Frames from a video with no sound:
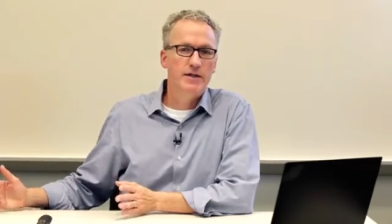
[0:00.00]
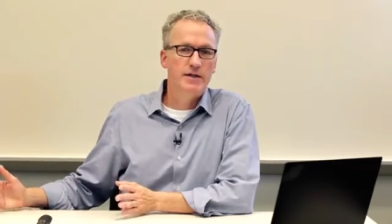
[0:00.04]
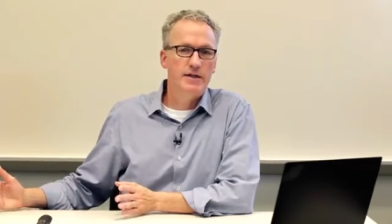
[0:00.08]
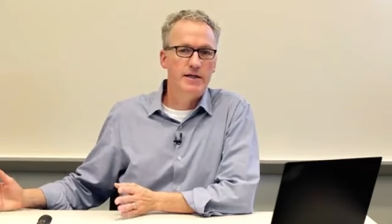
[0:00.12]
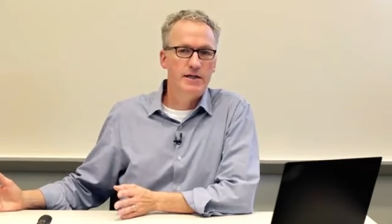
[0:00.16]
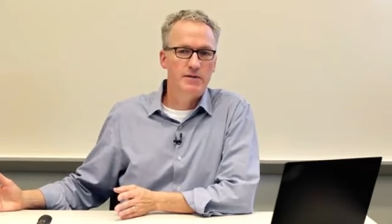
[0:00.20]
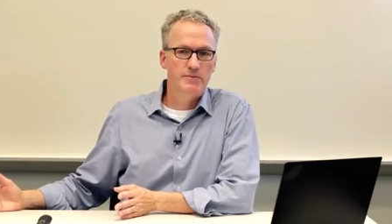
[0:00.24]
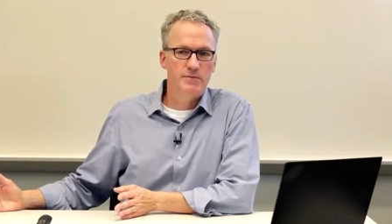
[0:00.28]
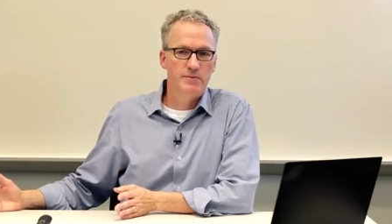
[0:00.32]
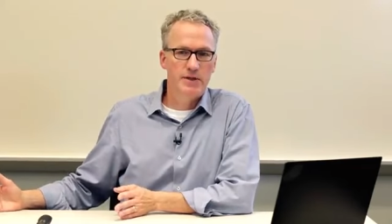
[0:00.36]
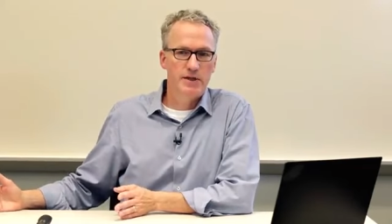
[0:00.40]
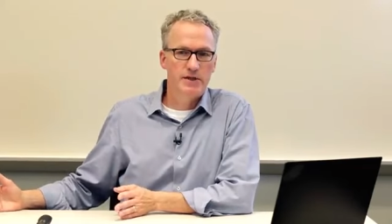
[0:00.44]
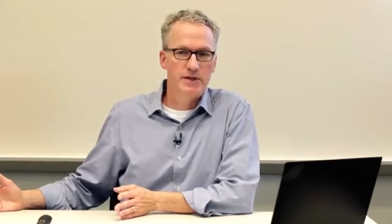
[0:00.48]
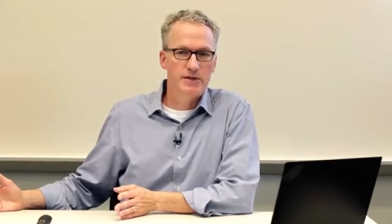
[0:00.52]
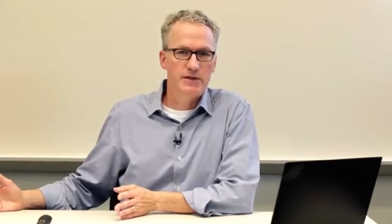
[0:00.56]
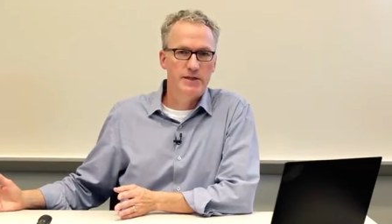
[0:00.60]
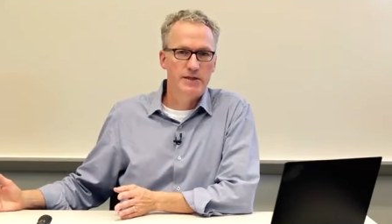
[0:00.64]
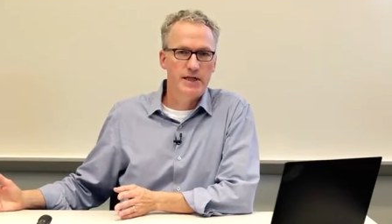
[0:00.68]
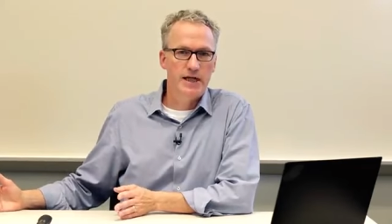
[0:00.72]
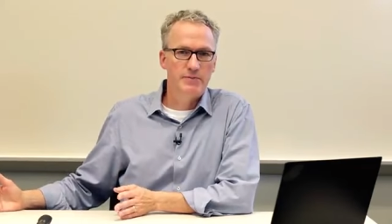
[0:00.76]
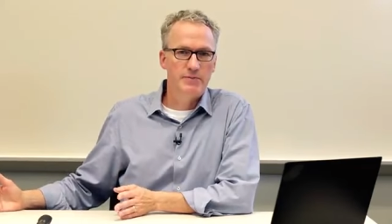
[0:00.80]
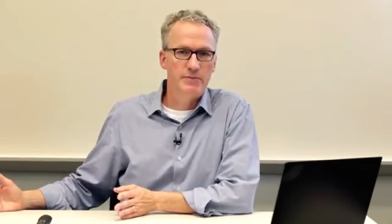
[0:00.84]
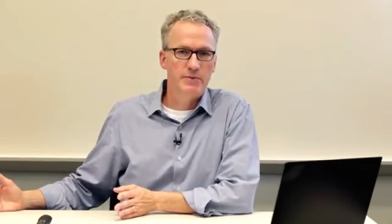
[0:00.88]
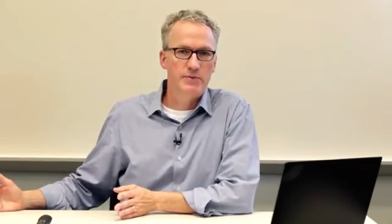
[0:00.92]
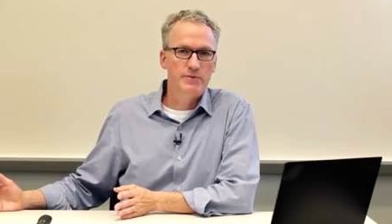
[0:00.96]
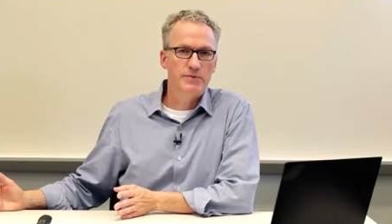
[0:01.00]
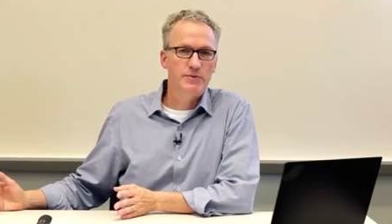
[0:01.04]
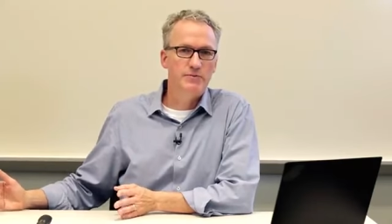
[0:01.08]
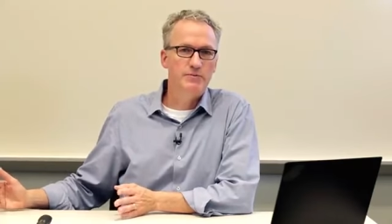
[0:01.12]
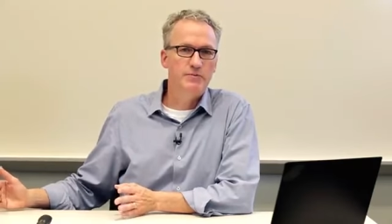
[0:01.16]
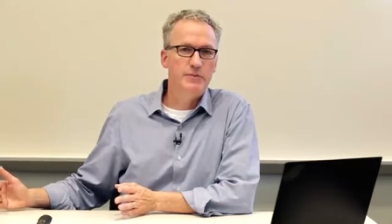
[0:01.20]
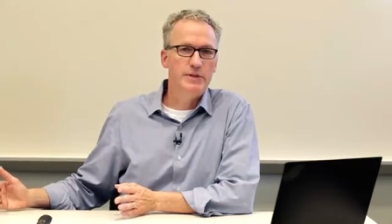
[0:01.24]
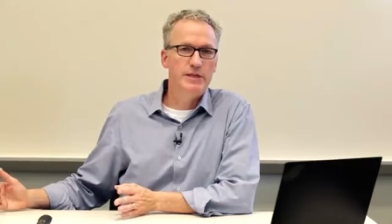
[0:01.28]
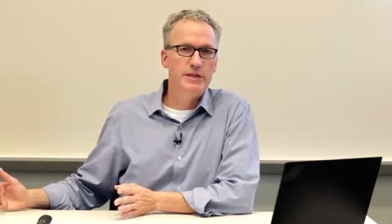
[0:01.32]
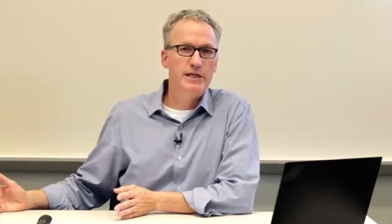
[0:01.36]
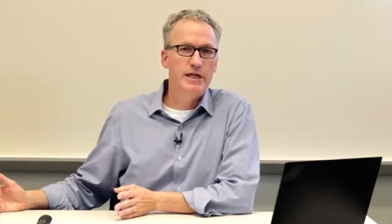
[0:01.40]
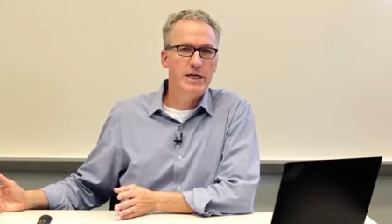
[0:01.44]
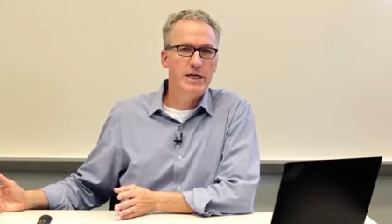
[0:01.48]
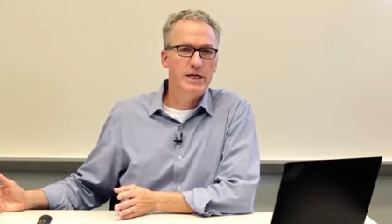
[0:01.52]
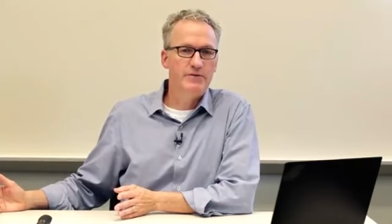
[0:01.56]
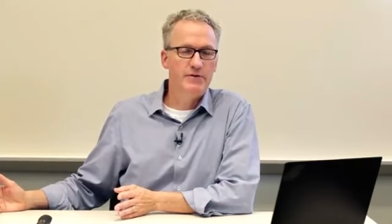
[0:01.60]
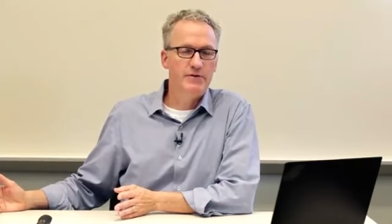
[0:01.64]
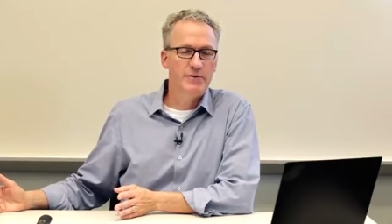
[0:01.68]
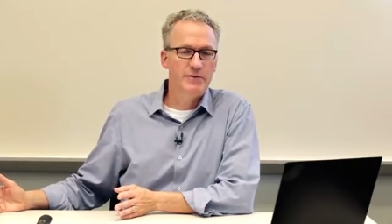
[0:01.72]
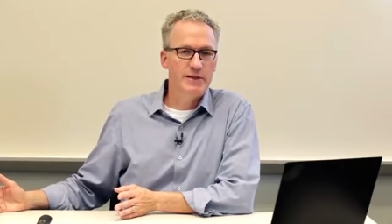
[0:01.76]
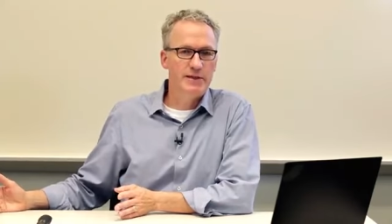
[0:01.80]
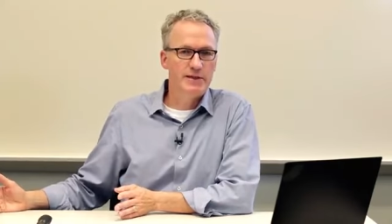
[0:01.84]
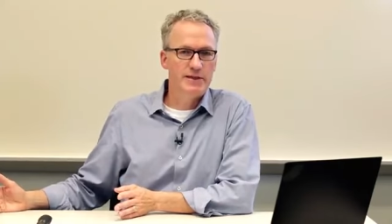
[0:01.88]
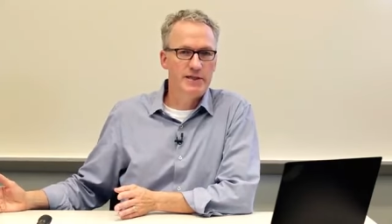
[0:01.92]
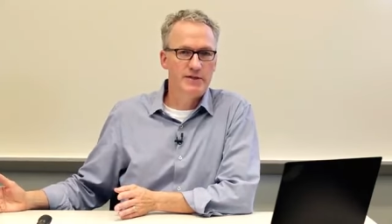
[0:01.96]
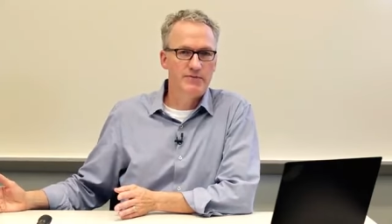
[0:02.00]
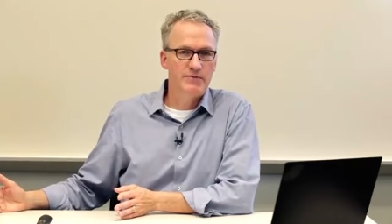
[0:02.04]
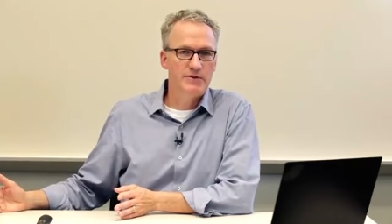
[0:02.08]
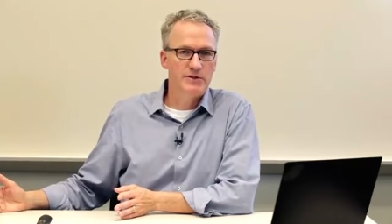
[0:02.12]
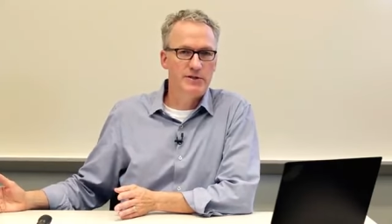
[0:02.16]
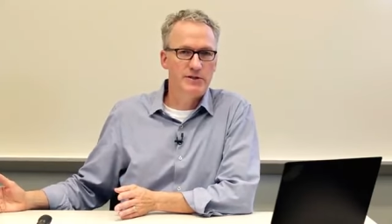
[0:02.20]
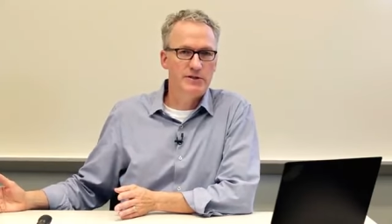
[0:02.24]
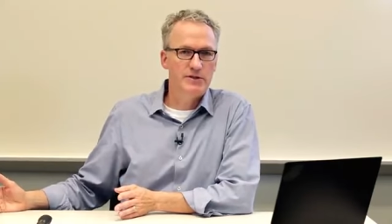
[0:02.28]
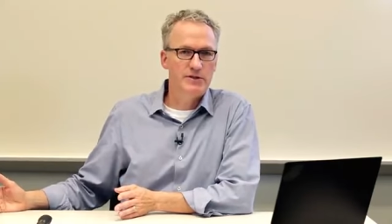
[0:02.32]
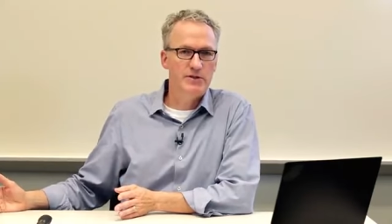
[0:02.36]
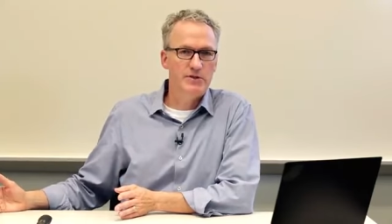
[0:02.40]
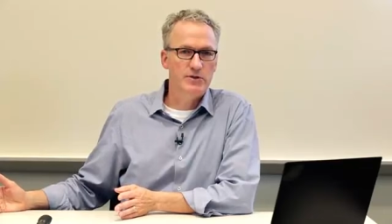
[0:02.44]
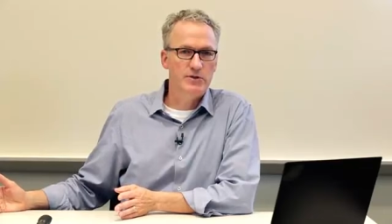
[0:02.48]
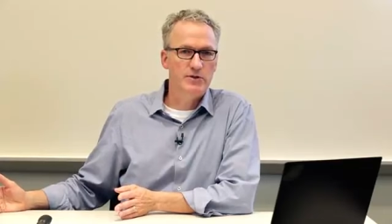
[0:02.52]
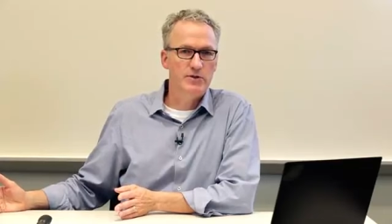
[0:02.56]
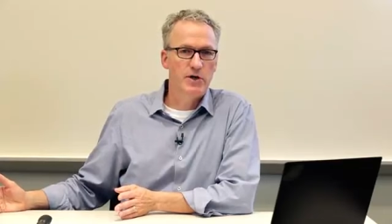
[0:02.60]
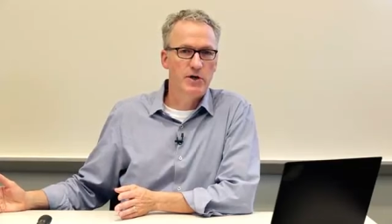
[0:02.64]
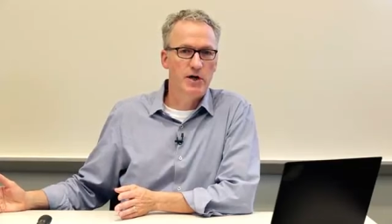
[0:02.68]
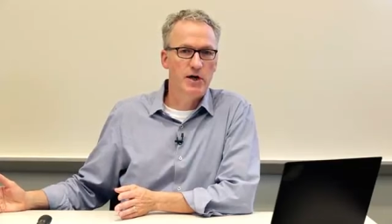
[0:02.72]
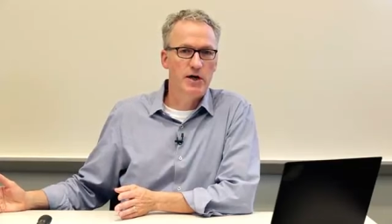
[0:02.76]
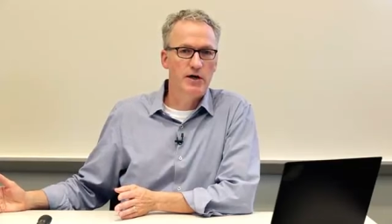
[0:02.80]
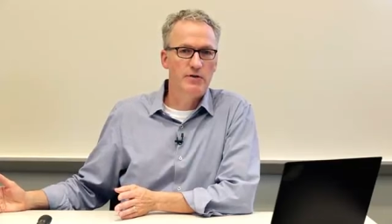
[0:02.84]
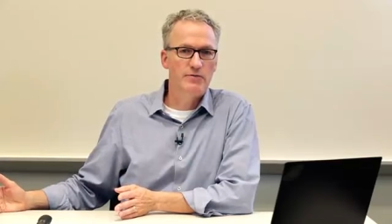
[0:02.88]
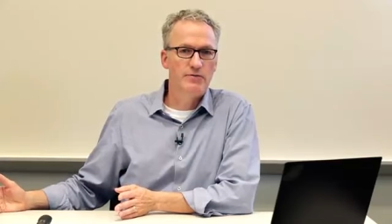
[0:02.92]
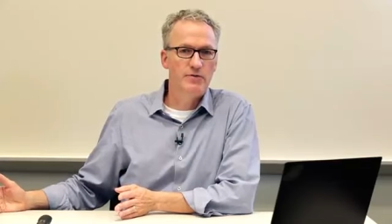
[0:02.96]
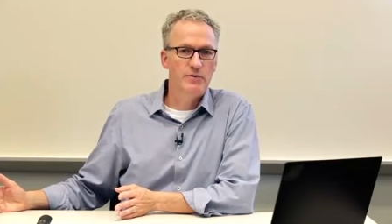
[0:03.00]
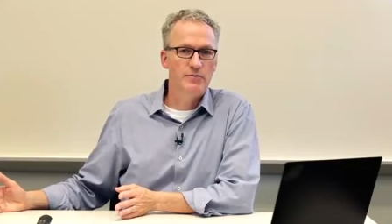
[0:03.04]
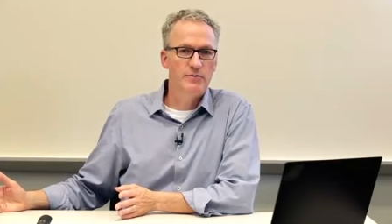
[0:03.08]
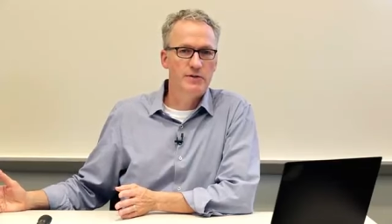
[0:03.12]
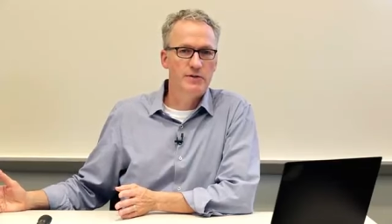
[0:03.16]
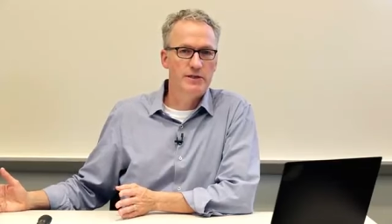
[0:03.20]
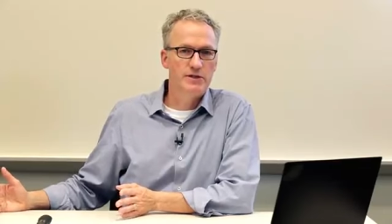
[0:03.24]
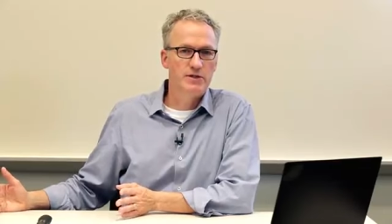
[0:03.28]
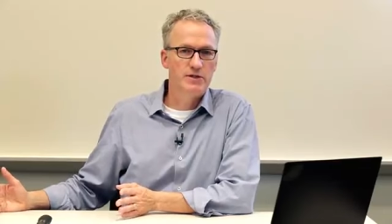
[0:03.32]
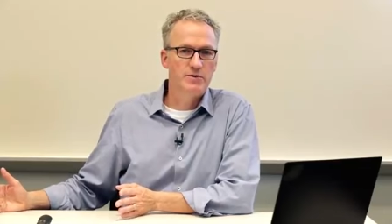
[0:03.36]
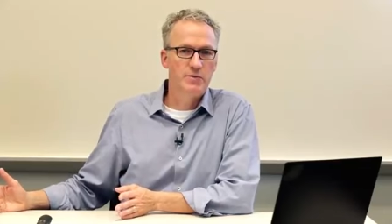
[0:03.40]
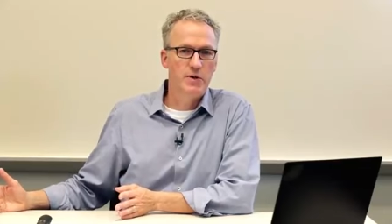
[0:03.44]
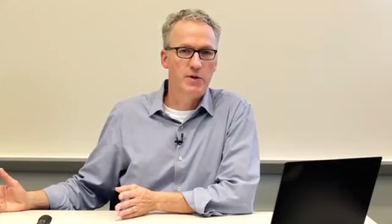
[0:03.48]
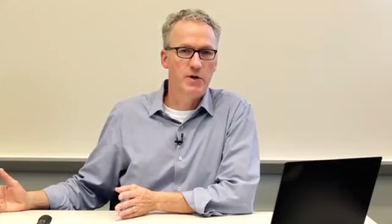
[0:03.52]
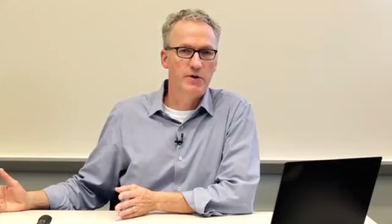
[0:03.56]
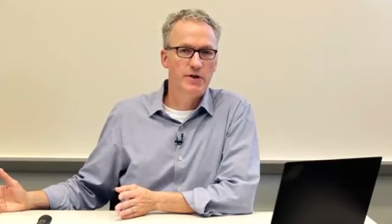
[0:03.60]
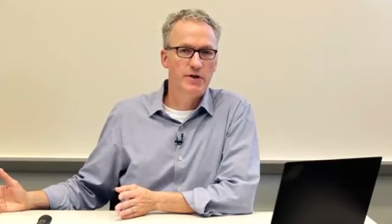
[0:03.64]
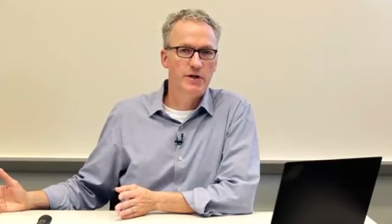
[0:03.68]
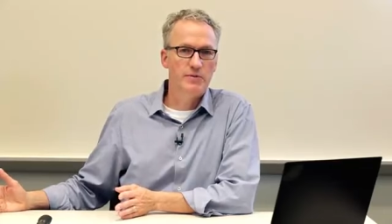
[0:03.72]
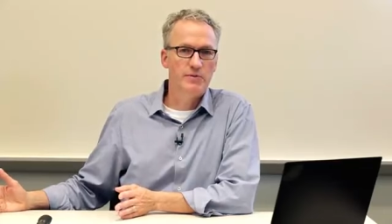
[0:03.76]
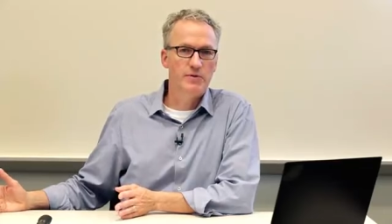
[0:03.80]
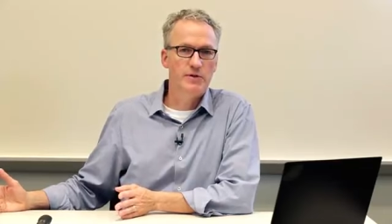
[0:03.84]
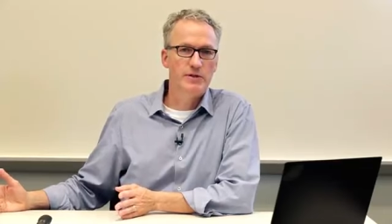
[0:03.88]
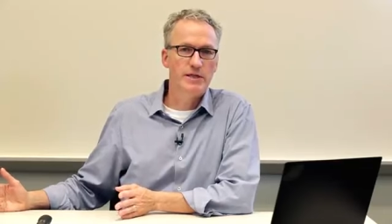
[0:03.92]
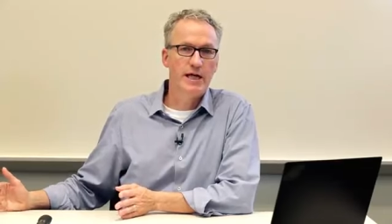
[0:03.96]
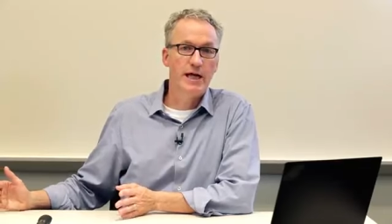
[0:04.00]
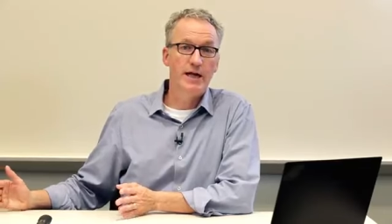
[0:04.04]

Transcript: get bigger samples, be careful about the inferences you draw from these small numbers,